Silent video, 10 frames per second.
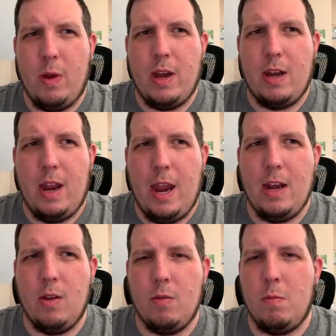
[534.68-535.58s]
right at
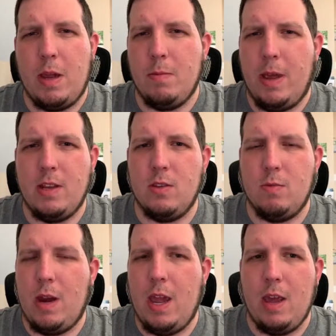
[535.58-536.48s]
eight hundred megabytes
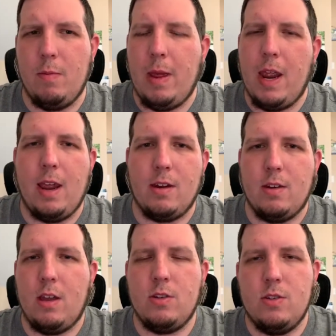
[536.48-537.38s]
is what I had on my
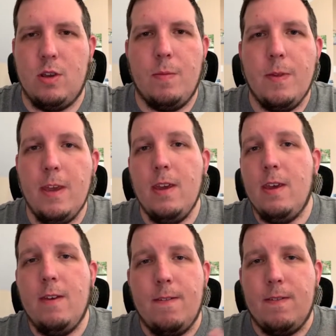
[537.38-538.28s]
Hackintosh. So
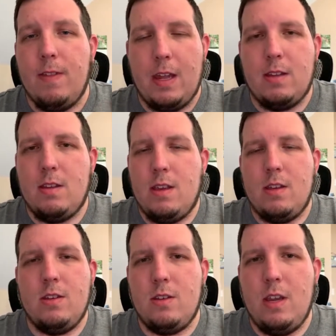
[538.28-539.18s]
that's,
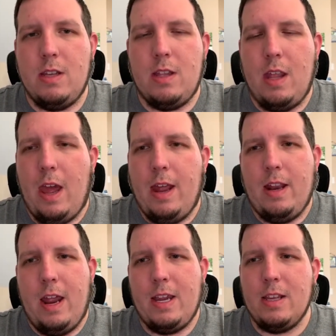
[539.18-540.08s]
uh, it,
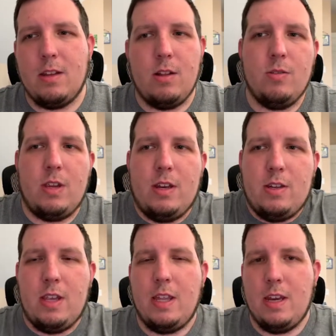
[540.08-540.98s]
I guess in closing, I'll
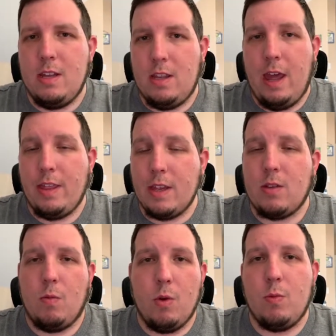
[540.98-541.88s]
just say that it, I think
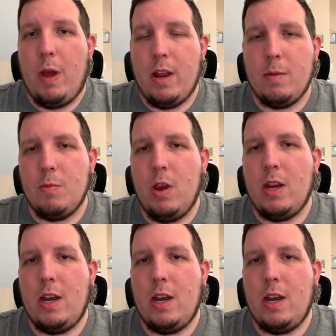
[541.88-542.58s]
it's a worthwhile upgrade.